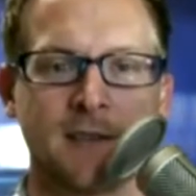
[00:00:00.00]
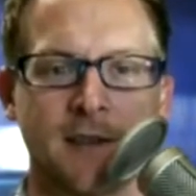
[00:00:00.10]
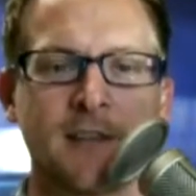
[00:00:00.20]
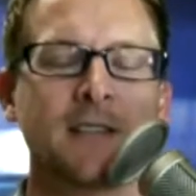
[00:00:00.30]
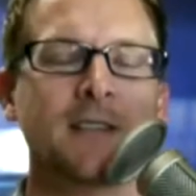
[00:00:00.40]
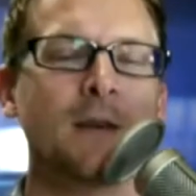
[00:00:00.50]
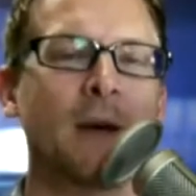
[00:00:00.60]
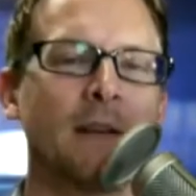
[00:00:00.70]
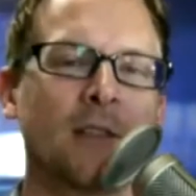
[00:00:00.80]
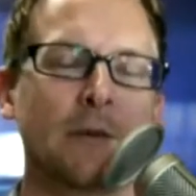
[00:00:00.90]
This is the
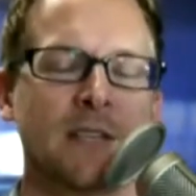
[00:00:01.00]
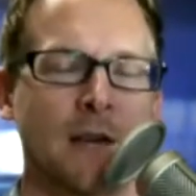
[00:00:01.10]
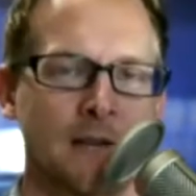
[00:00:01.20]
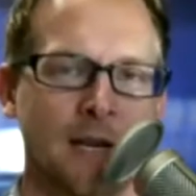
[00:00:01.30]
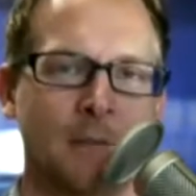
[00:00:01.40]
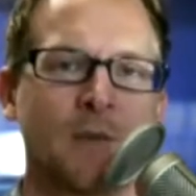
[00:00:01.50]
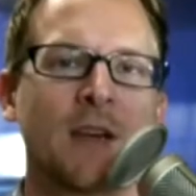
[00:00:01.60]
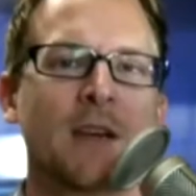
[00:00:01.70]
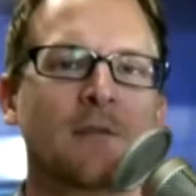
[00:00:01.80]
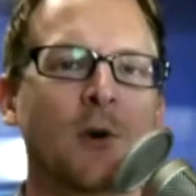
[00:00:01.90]
benefit. Let me tell you, Tom
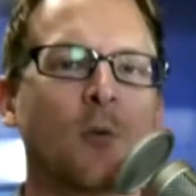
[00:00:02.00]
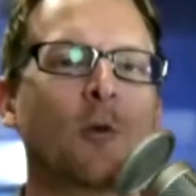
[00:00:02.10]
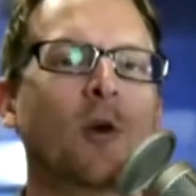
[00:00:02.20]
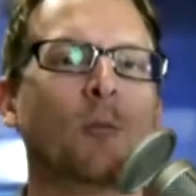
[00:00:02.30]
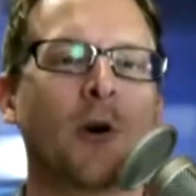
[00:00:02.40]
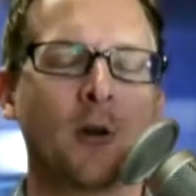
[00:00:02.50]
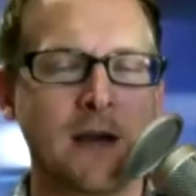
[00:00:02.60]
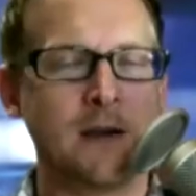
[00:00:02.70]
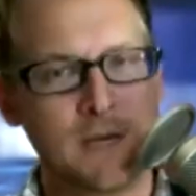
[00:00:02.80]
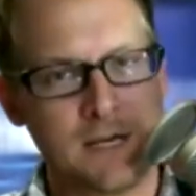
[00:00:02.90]
if you're a real pro
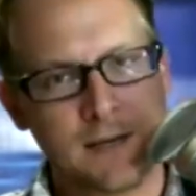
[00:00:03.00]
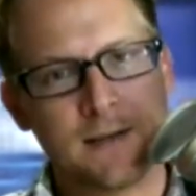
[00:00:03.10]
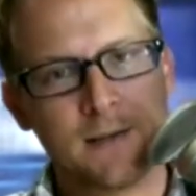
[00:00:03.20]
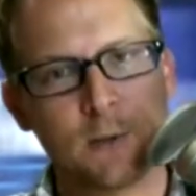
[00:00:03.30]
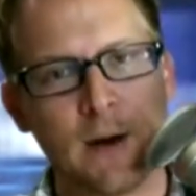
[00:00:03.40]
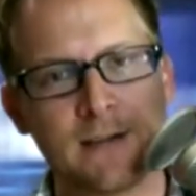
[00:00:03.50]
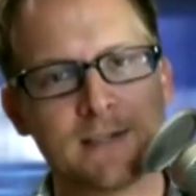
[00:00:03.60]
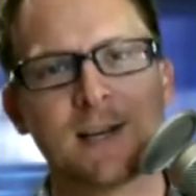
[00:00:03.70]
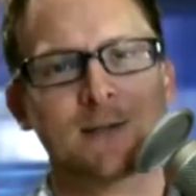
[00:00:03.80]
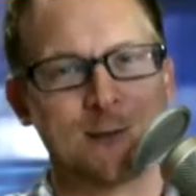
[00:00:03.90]
like me, you wait
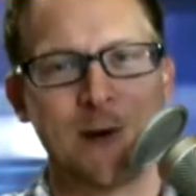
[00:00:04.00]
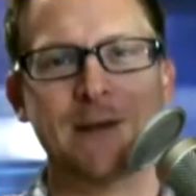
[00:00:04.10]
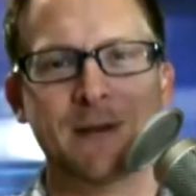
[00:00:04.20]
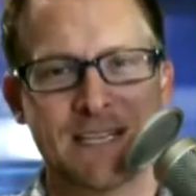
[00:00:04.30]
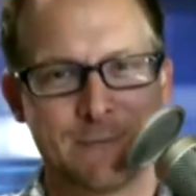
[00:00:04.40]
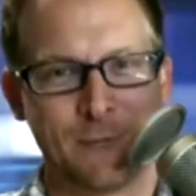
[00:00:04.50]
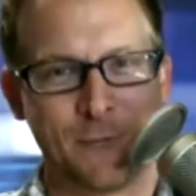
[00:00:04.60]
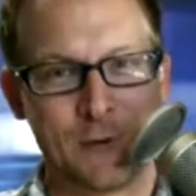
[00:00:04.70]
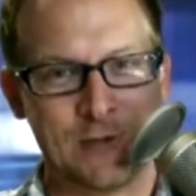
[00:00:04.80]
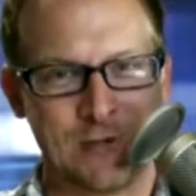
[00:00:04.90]
until 20 minutes
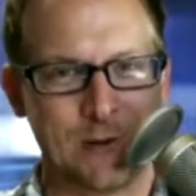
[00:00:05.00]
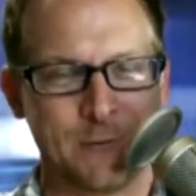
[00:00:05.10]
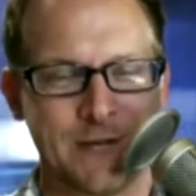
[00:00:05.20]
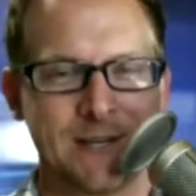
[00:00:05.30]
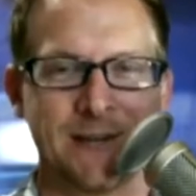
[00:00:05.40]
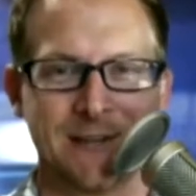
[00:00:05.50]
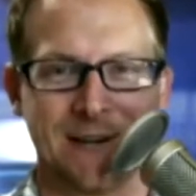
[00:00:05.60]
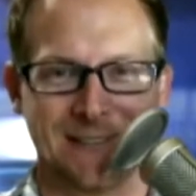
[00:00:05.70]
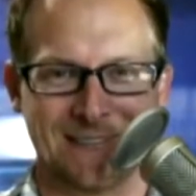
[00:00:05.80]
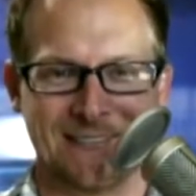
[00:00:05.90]
before the show to read all the
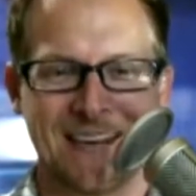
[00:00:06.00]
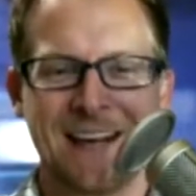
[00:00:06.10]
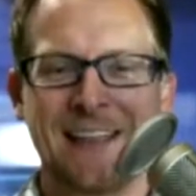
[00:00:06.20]
articles.